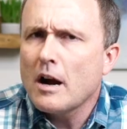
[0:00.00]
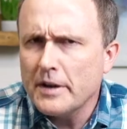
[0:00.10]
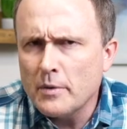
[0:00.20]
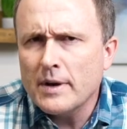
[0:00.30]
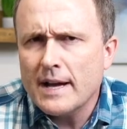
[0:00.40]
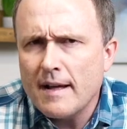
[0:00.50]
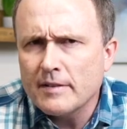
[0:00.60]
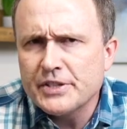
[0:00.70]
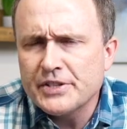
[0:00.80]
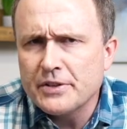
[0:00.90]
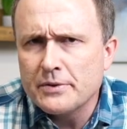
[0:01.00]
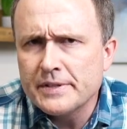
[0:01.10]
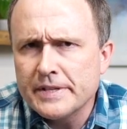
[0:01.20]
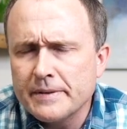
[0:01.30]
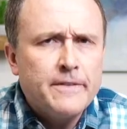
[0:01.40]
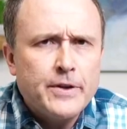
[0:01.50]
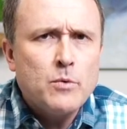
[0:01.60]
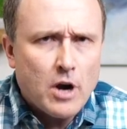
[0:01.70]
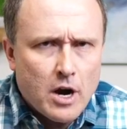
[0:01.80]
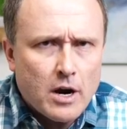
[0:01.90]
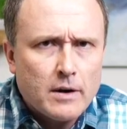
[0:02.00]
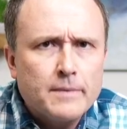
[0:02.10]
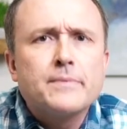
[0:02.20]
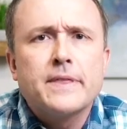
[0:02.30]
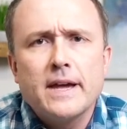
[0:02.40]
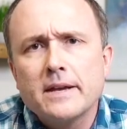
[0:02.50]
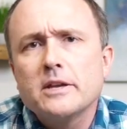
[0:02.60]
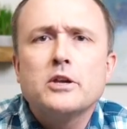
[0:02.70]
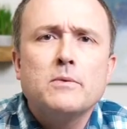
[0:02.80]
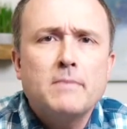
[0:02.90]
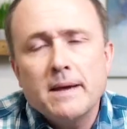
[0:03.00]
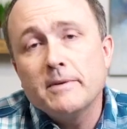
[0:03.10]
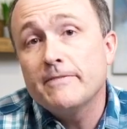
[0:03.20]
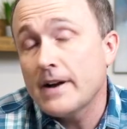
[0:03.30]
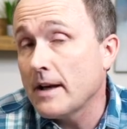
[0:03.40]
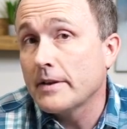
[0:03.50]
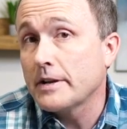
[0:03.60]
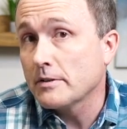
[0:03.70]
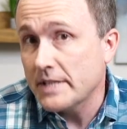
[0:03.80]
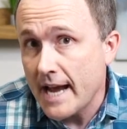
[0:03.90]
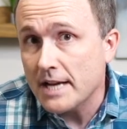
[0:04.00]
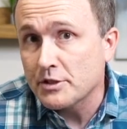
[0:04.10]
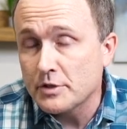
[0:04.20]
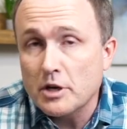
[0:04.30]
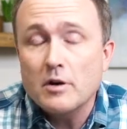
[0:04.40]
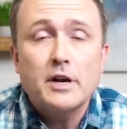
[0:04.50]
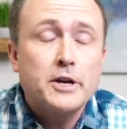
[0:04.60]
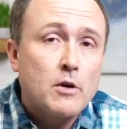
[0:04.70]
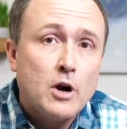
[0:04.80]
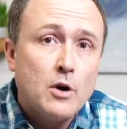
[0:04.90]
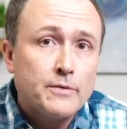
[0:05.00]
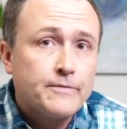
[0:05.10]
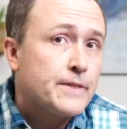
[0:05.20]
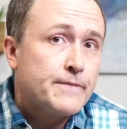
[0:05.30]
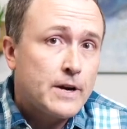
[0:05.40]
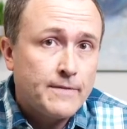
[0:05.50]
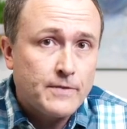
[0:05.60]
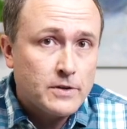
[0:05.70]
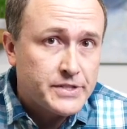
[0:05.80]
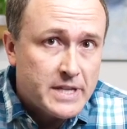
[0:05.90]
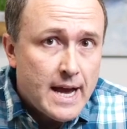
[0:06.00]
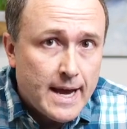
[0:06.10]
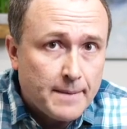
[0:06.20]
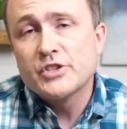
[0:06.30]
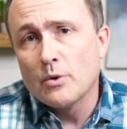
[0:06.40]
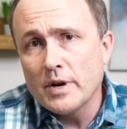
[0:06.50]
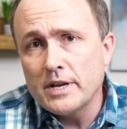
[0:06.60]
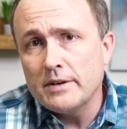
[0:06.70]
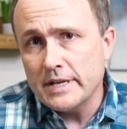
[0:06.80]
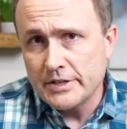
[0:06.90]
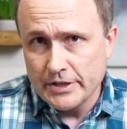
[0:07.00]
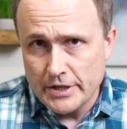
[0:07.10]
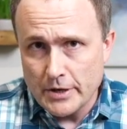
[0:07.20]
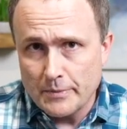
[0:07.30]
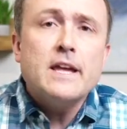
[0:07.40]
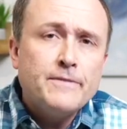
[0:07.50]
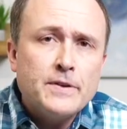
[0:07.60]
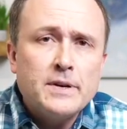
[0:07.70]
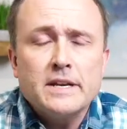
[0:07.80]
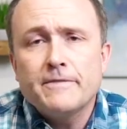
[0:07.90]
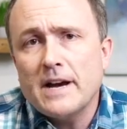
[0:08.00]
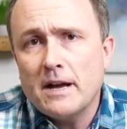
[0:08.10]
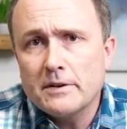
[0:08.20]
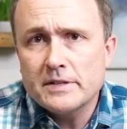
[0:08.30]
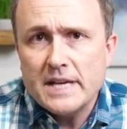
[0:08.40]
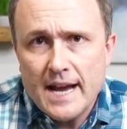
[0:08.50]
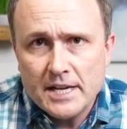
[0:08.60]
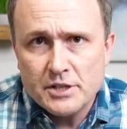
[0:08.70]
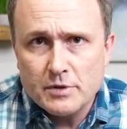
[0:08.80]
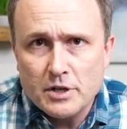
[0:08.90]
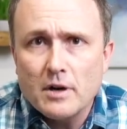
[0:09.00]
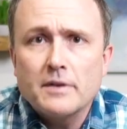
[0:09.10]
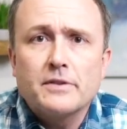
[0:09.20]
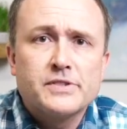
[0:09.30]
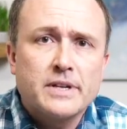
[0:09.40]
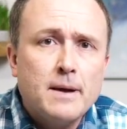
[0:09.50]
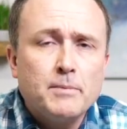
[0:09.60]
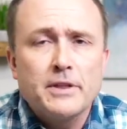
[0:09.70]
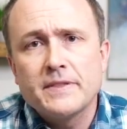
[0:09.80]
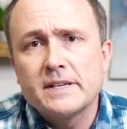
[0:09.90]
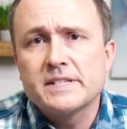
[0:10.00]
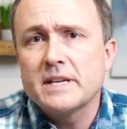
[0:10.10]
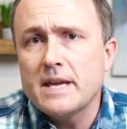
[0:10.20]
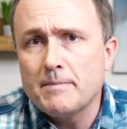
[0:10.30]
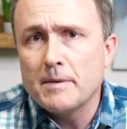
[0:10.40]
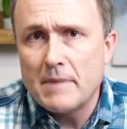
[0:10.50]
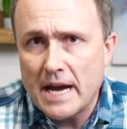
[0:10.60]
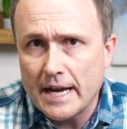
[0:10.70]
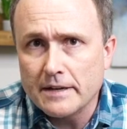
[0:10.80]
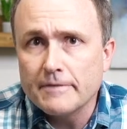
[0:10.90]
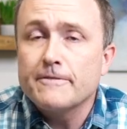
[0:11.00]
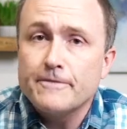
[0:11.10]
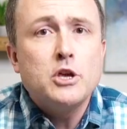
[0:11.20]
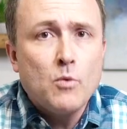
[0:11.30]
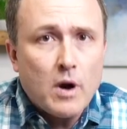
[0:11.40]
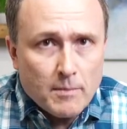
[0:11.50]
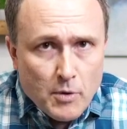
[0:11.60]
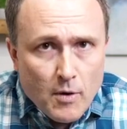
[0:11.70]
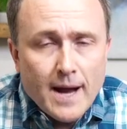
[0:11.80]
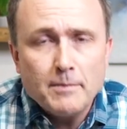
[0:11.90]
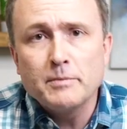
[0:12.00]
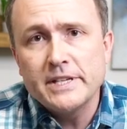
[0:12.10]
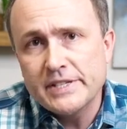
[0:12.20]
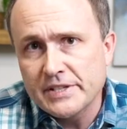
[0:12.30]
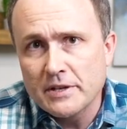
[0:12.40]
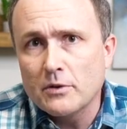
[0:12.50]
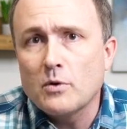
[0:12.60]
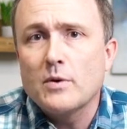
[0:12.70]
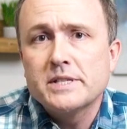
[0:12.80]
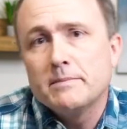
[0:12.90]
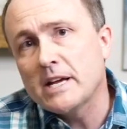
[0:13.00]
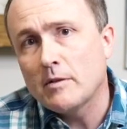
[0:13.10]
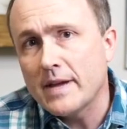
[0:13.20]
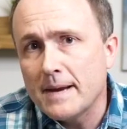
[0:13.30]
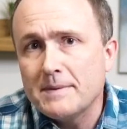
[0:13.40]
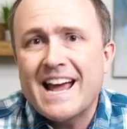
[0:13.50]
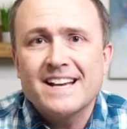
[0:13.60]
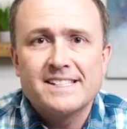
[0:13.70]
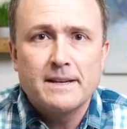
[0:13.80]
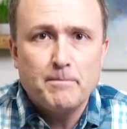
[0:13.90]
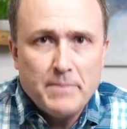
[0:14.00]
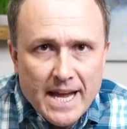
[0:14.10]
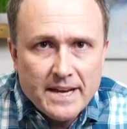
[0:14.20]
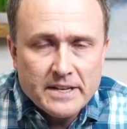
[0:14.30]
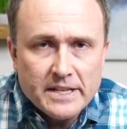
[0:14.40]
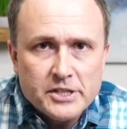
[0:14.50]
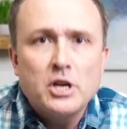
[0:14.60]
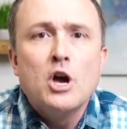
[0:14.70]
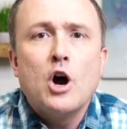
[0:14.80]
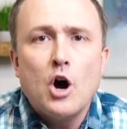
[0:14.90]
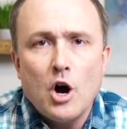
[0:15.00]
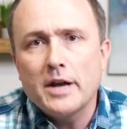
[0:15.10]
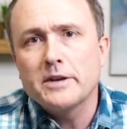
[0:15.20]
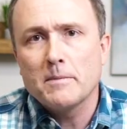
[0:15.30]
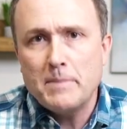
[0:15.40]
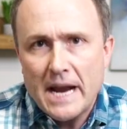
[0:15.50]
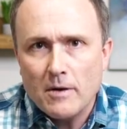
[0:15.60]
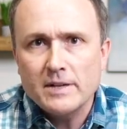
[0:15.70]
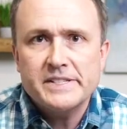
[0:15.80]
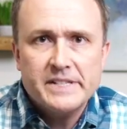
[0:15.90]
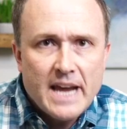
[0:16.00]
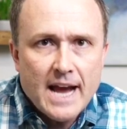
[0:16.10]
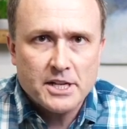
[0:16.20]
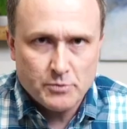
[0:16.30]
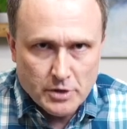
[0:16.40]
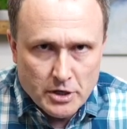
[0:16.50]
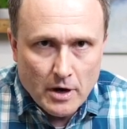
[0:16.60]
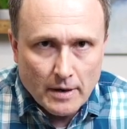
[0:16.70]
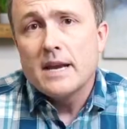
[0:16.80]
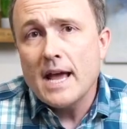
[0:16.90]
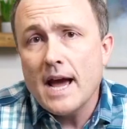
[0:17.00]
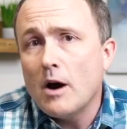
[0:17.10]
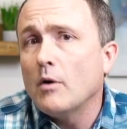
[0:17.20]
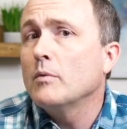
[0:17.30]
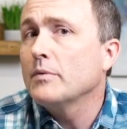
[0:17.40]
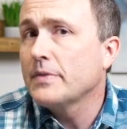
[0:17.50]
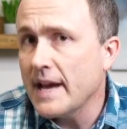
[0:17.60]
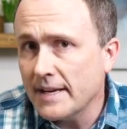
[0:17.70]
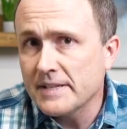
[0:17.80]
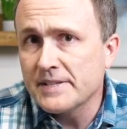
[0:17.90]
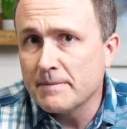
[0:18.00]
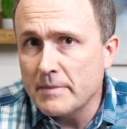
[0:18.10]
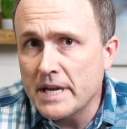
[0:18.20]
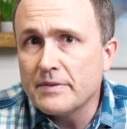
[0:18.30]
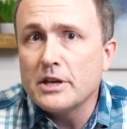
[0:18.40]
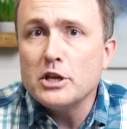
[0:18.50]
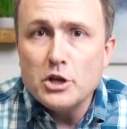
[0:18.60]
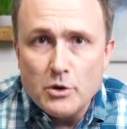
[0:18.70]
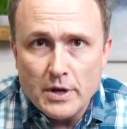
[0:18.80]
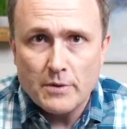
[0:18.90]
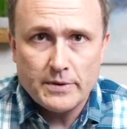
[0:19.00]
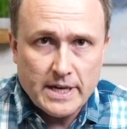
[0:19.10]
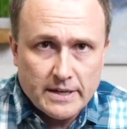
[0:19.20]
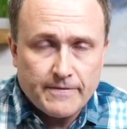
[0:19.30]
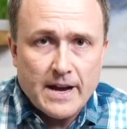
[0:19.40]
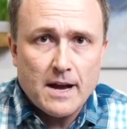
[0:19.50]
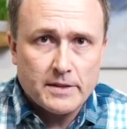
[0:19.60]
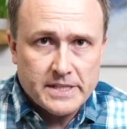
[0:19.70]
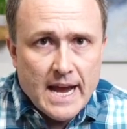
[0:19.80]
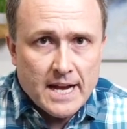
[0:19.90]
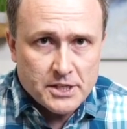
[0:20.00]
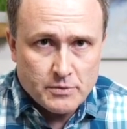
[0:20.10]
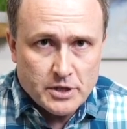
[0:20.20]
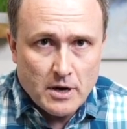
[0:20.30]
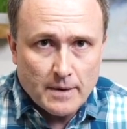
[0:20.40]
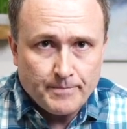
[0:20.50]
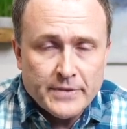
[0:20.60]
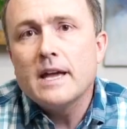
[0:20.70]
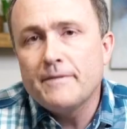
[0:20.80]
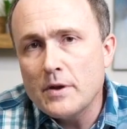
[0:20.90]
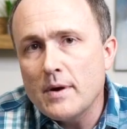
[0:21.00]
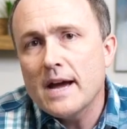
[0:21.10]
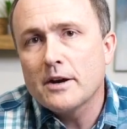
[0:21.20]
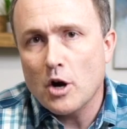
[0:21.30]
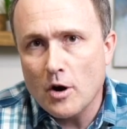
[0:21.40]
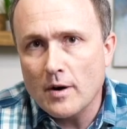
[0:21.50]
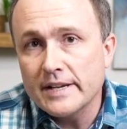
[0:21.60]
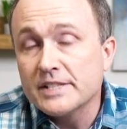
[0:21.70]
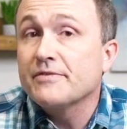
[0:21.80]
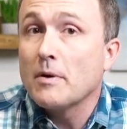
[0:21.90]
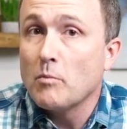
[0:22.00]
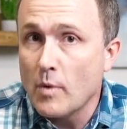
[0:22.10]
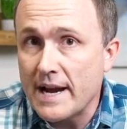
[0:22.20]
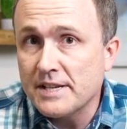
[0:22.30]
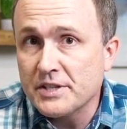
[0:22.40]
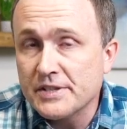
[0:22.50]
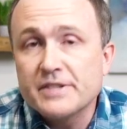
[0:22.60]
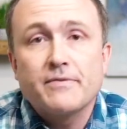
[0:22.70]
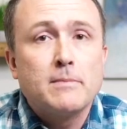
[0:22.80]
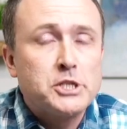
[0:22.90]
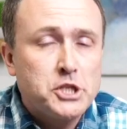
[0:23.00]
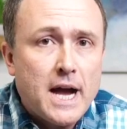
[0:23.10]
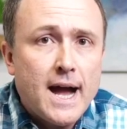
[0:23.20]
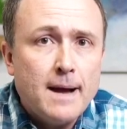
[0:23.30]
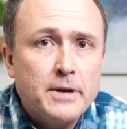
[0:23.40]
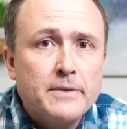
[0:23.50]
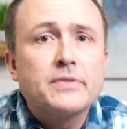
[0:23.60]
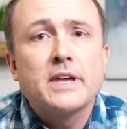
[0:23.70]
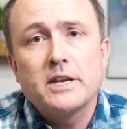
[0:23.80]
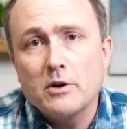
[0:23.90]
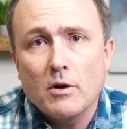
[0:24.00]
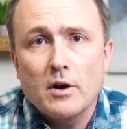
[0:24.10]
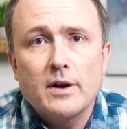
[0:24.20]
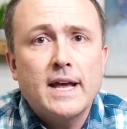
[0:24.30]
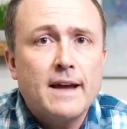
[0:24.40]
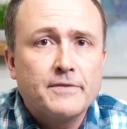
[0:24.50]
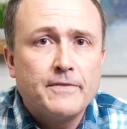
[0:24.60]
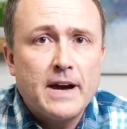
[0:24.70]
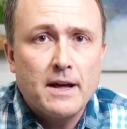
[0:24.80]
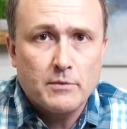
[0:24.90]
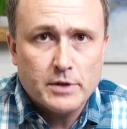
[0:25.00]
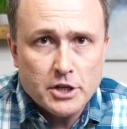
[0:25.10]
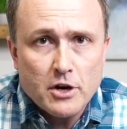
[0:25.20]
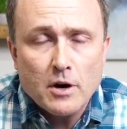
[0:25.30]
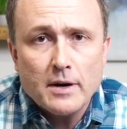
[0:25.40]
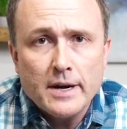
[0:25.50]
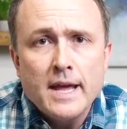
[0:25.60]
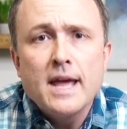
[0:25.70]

Are you a college student? If you are, then you may be filing your tax return on your own for the very first time. So what do you need to do? If you need to file your tax return, there's a couple of things to keep in mind. You are probably still going to be claimed as a dependent on your parents' tax return. Now, that doesn't mean that you don't need to file a tax return. If you had earnings from wages from a job, then you're going to have to file a return.